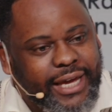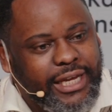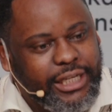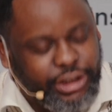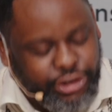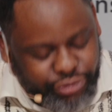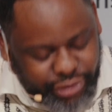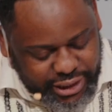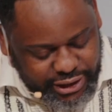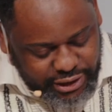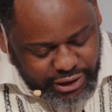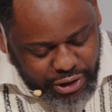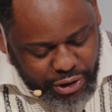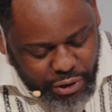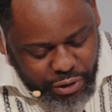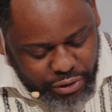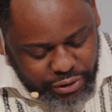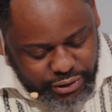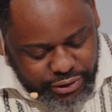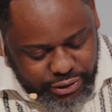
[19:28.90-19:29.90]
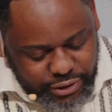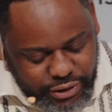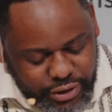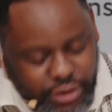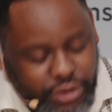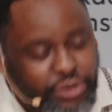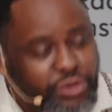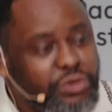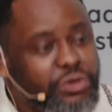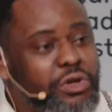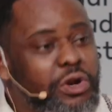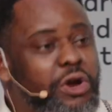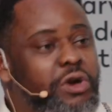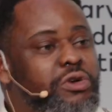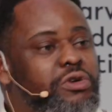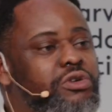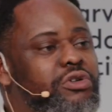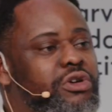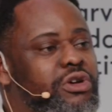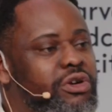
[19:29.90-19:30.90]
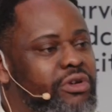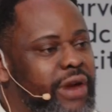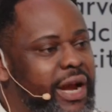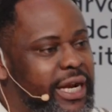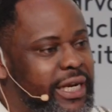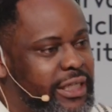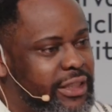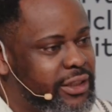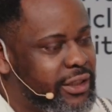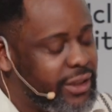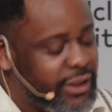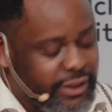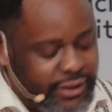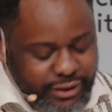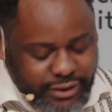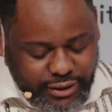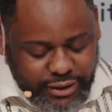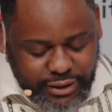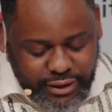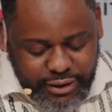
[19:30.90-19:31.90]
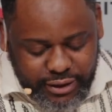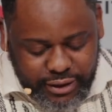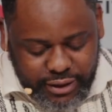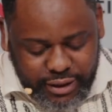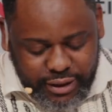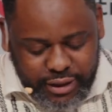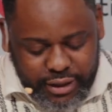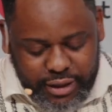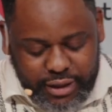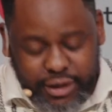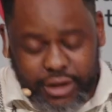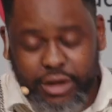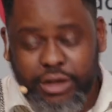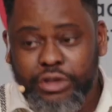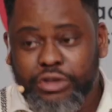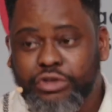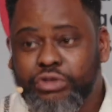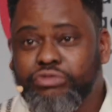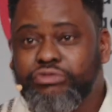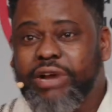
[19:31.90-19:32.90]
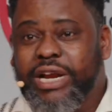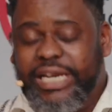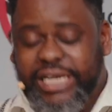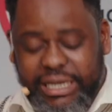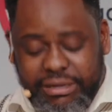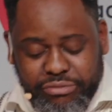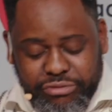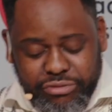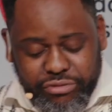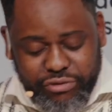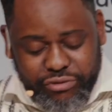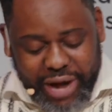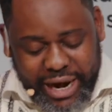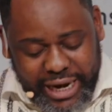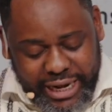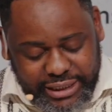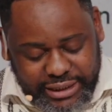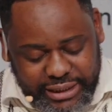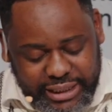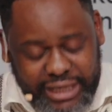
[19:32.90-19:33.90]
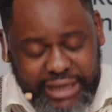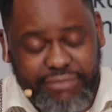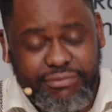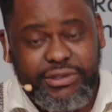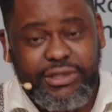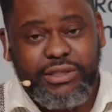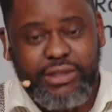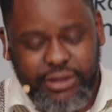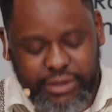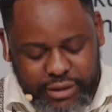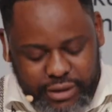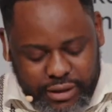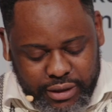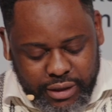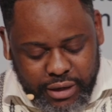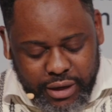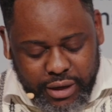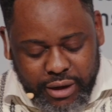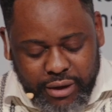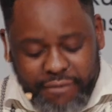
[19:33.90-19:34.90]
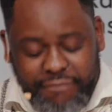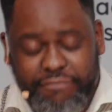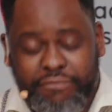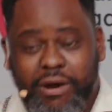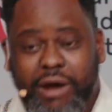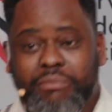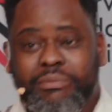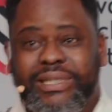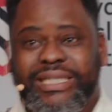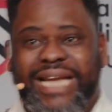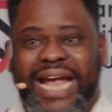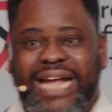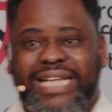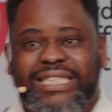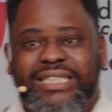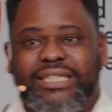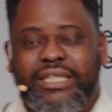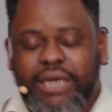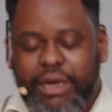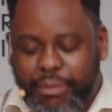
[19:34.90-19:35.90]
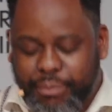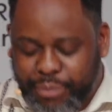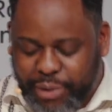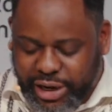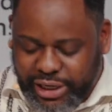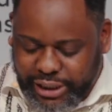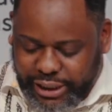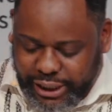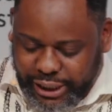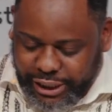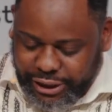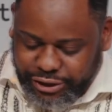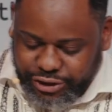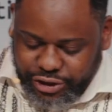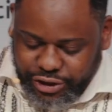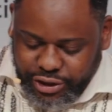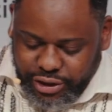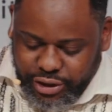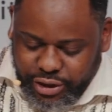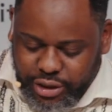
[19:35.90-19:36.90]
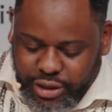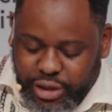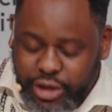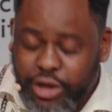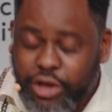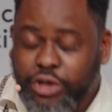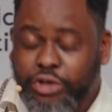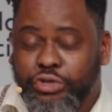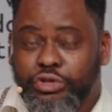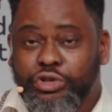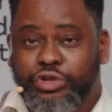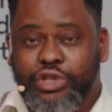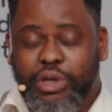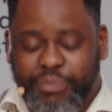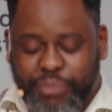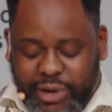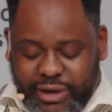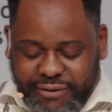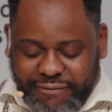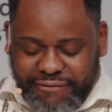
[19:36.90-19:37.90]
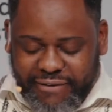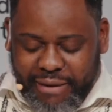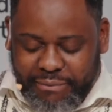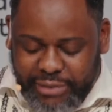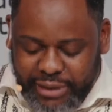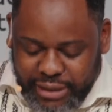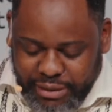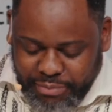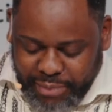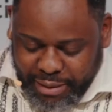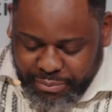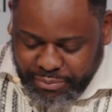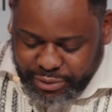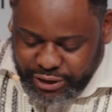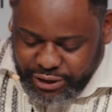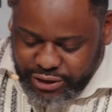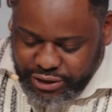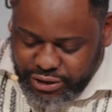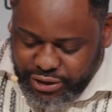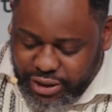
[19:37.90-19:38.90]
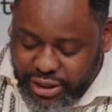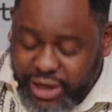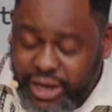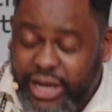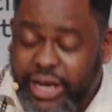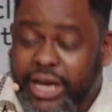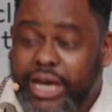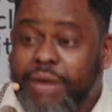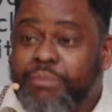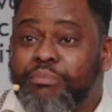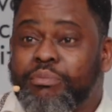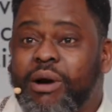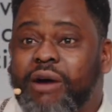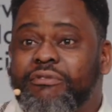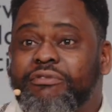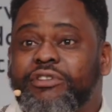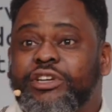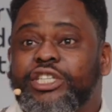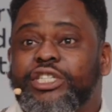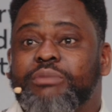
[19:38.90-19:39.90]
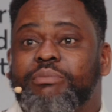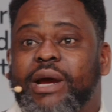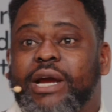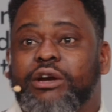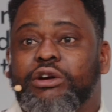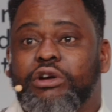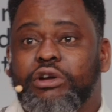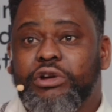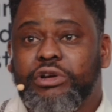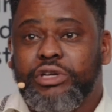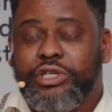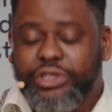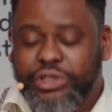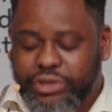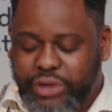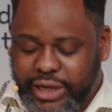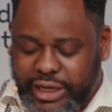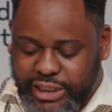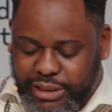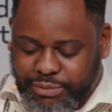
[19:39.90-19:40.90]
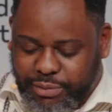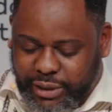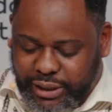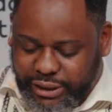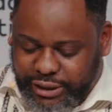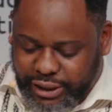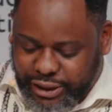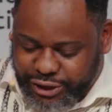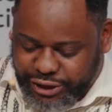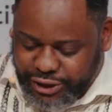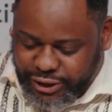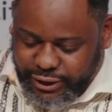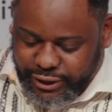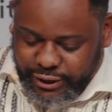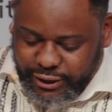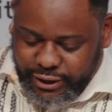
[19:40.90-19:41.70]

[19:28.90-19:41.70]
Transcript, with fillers: interest loans to local creditors, to redeem relatives from debt bondage, to support family members impoverished by colonial exploitation.